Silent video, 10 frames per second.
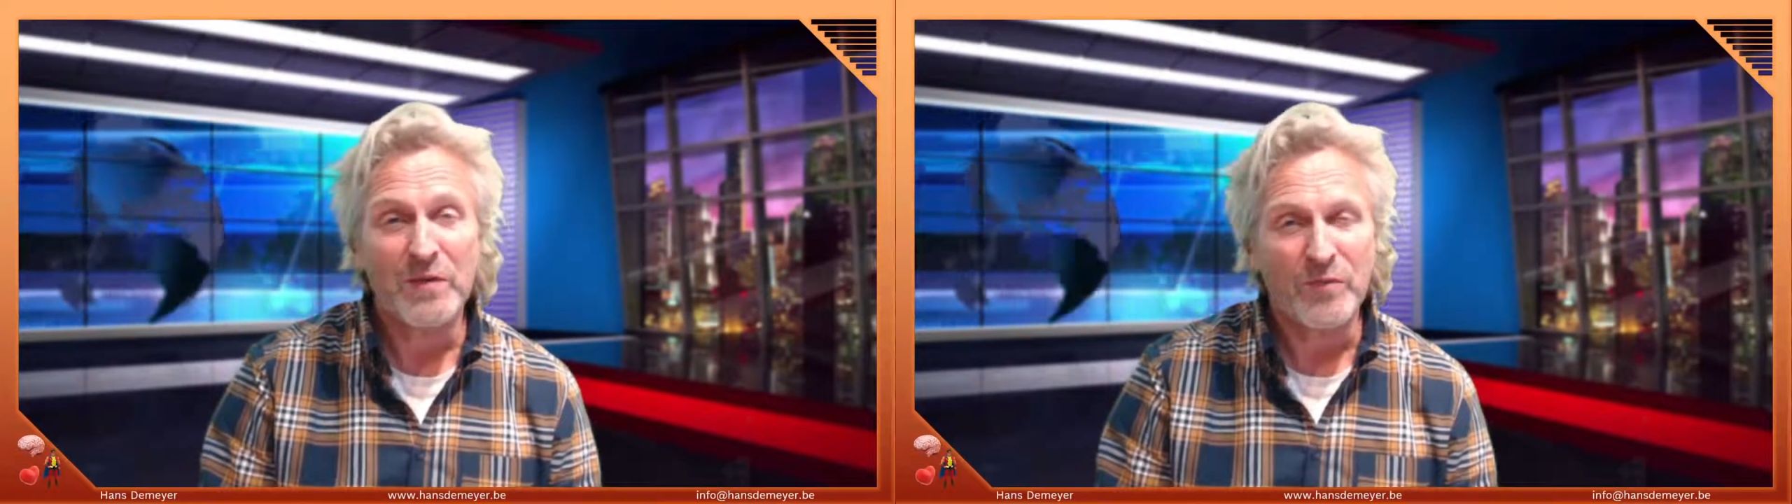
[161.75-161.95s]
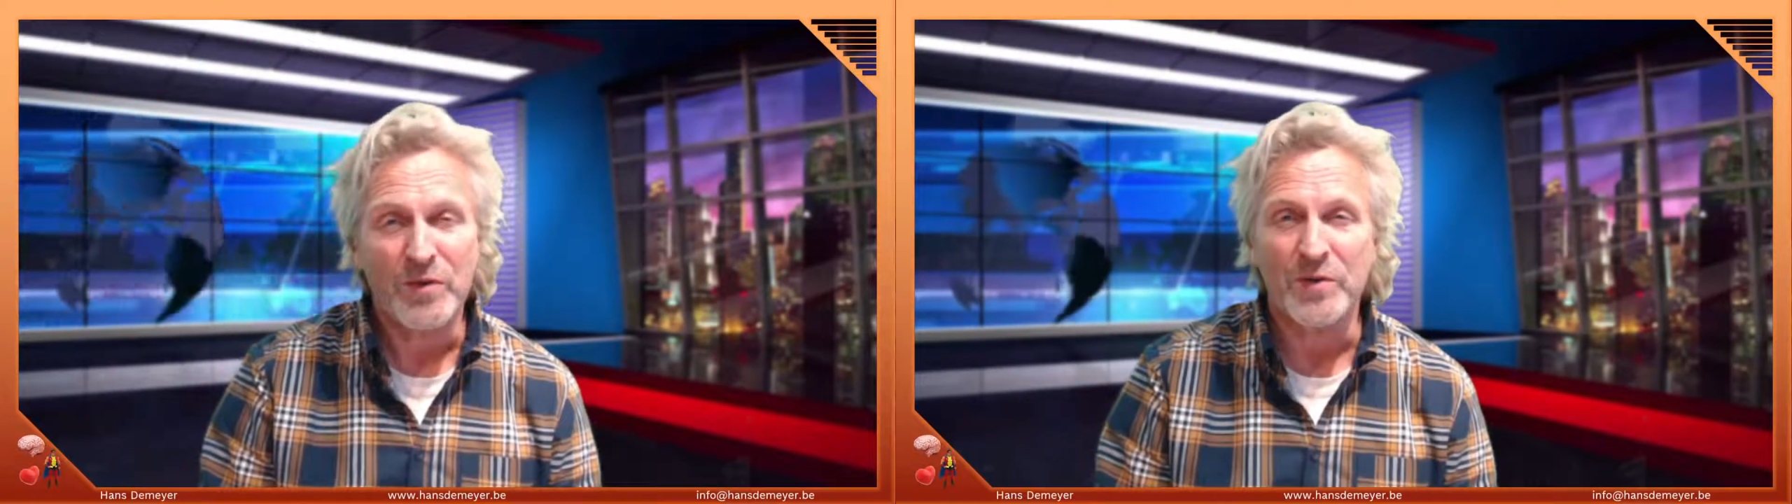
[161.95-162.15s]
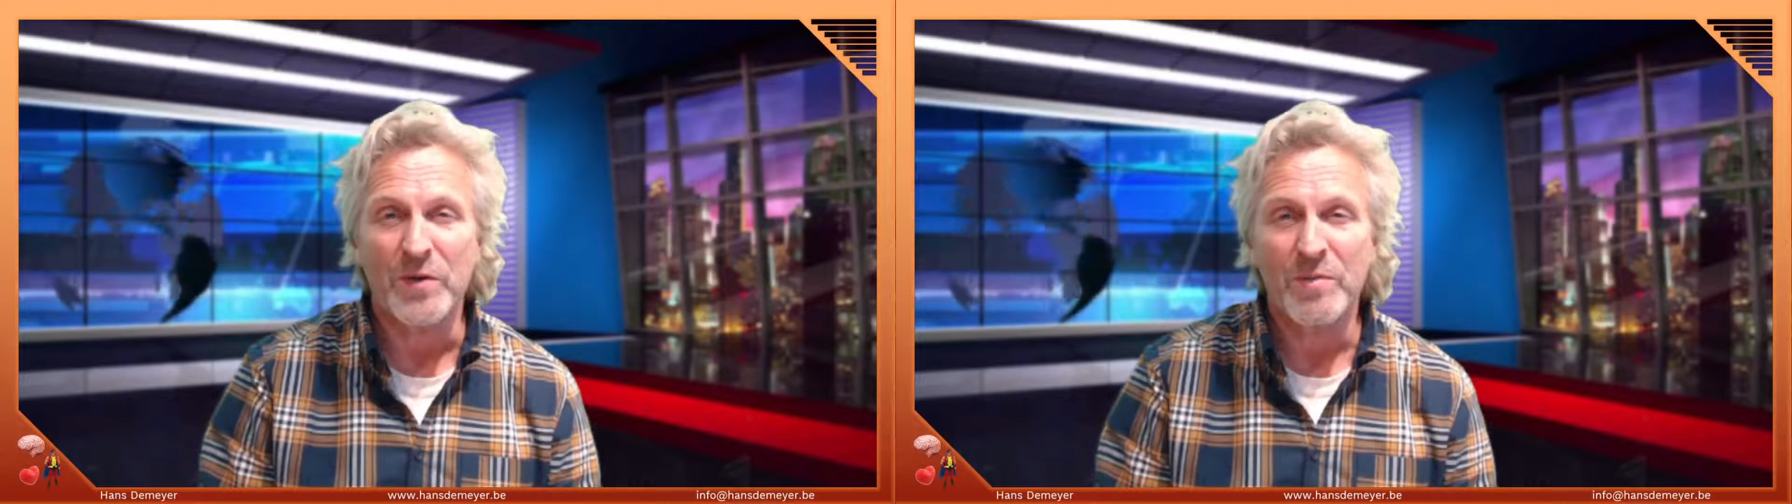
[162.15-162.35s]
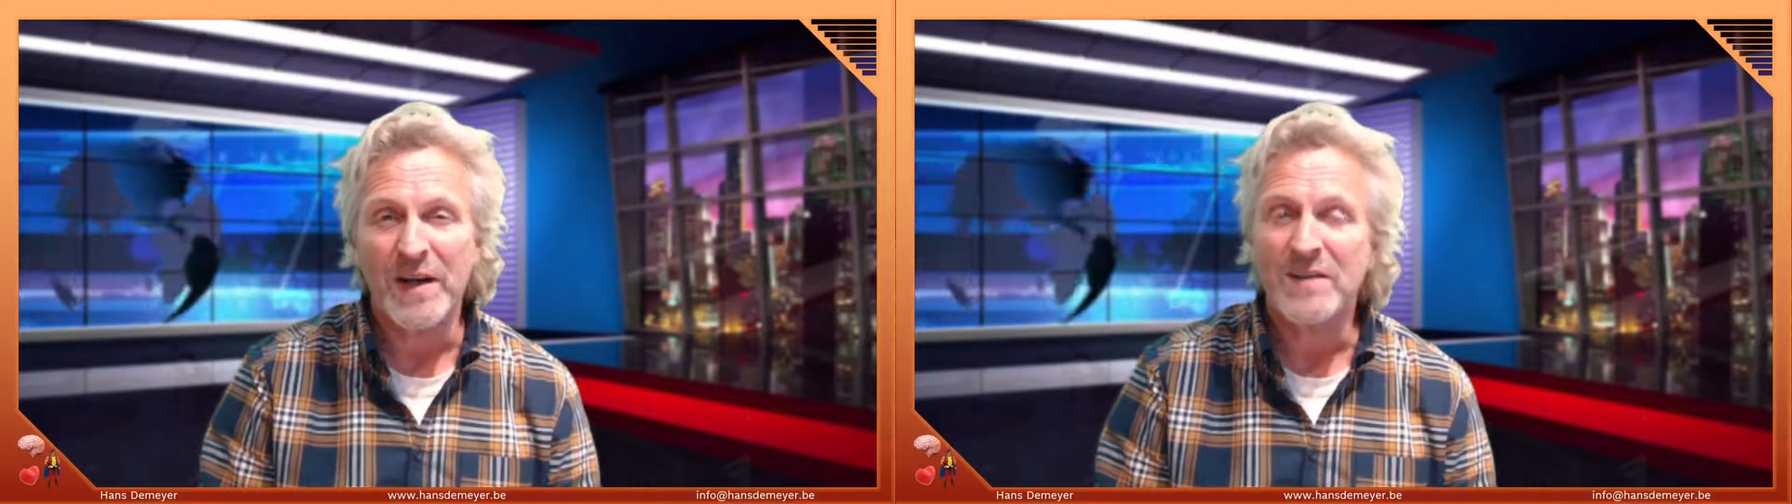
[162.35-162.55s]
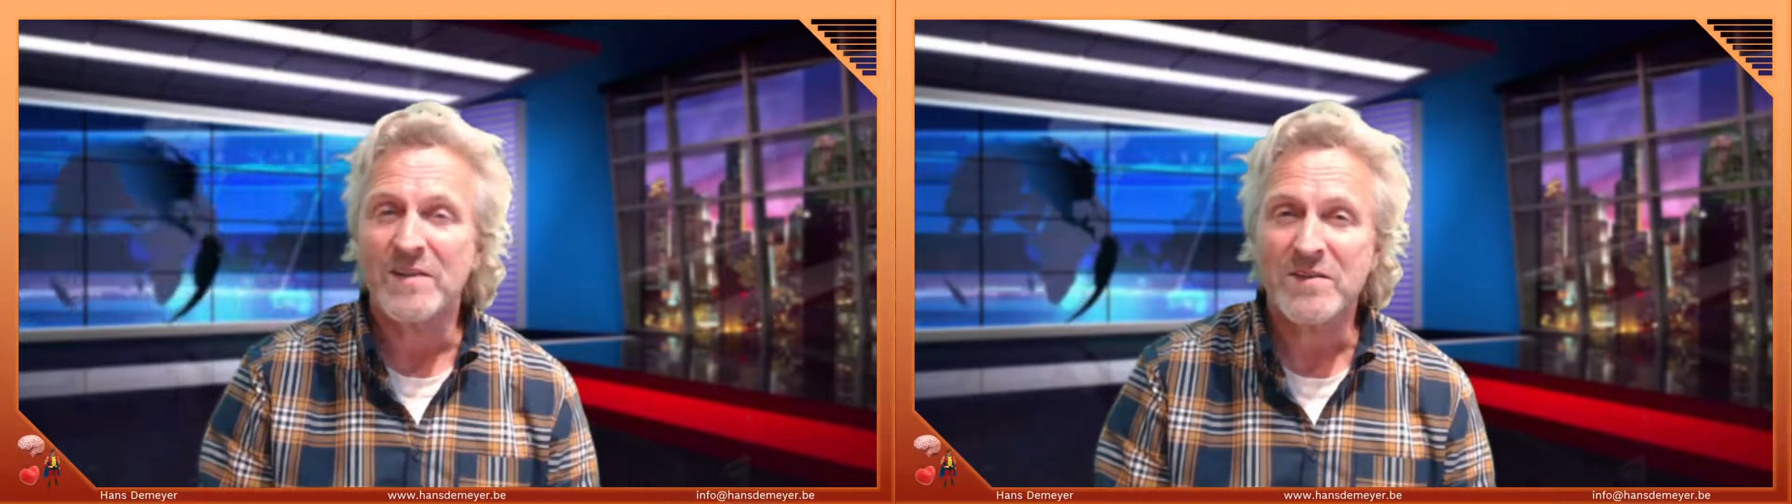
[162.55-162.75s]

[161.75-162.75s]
for your practice